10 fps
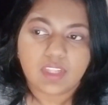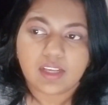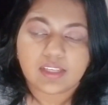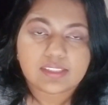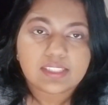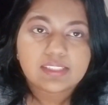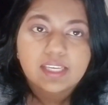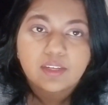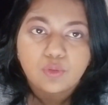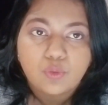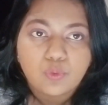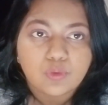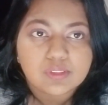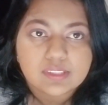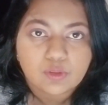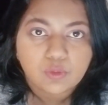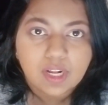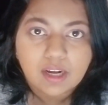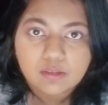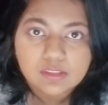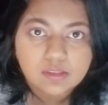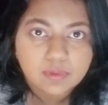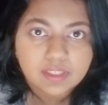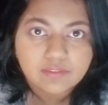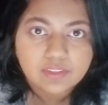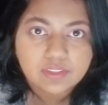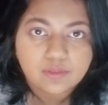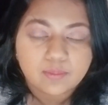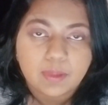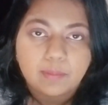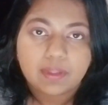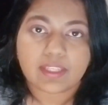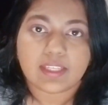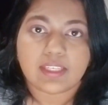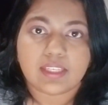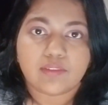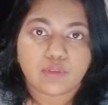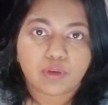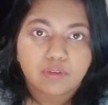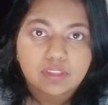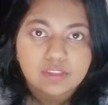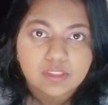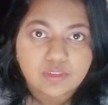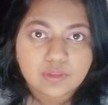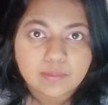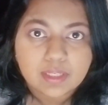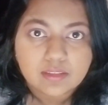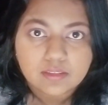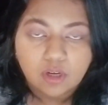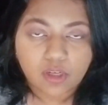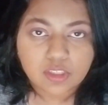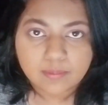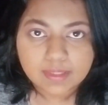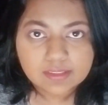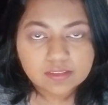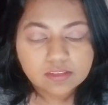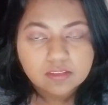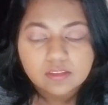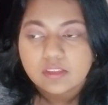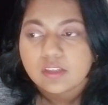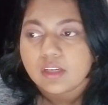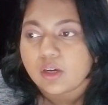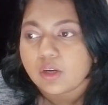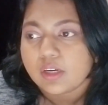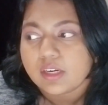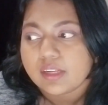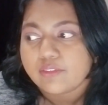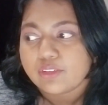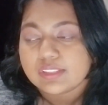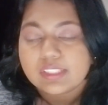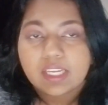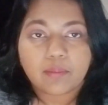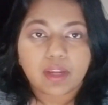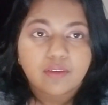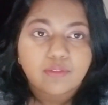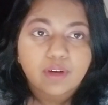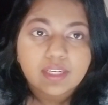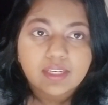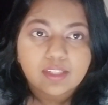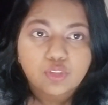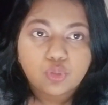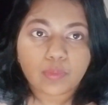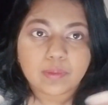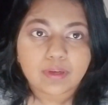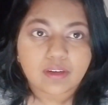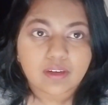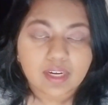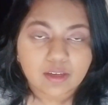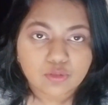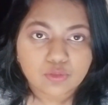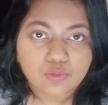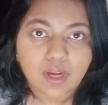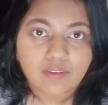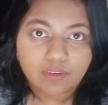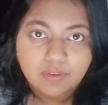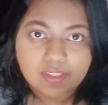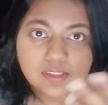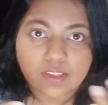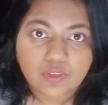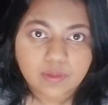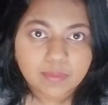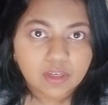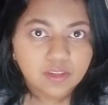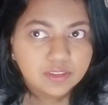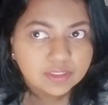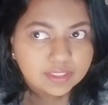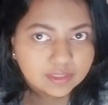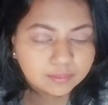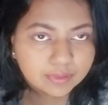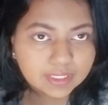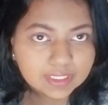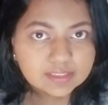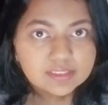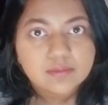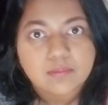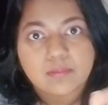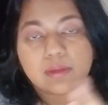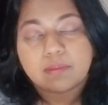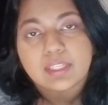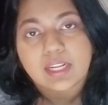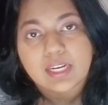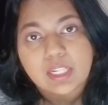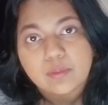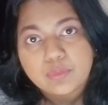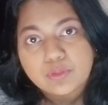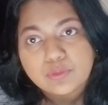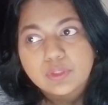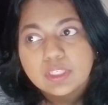as I said, who owns their own house or whatever, maybe they can give you a rental agreement document. Or if you're staying by a friend and two people are allowed to have a rental agreement under their place, maybe that'll help you.